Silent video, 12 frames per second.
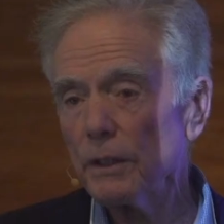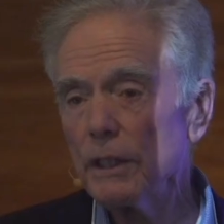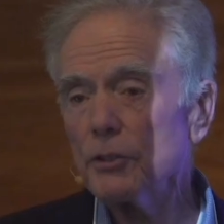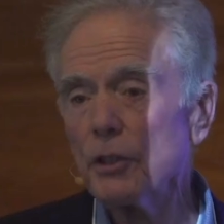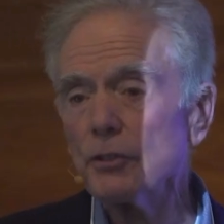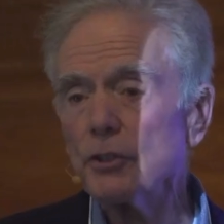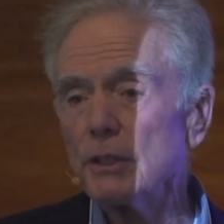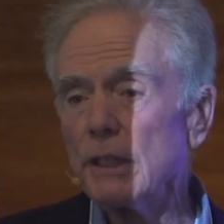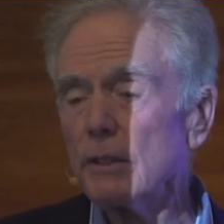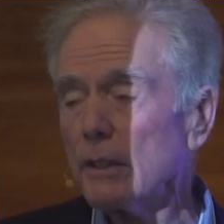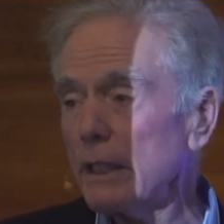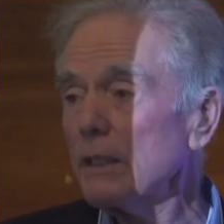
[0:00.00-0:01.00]
these are
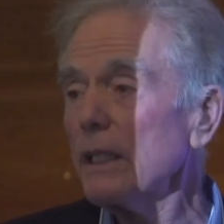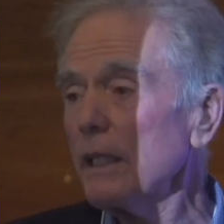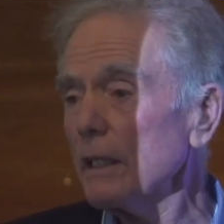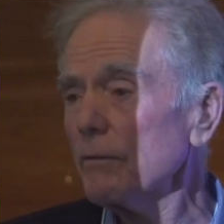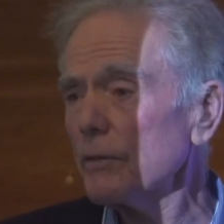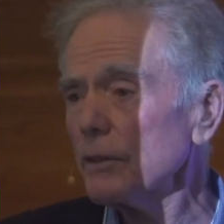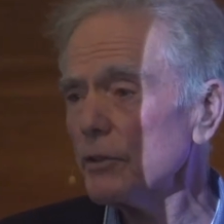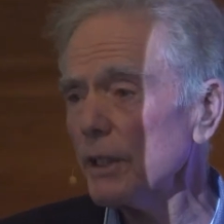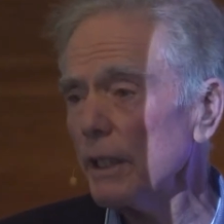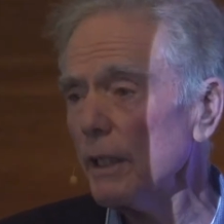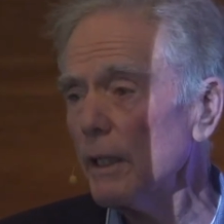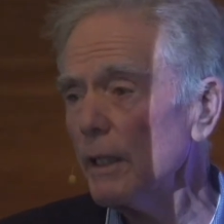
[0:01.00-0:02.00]
still in the infancy.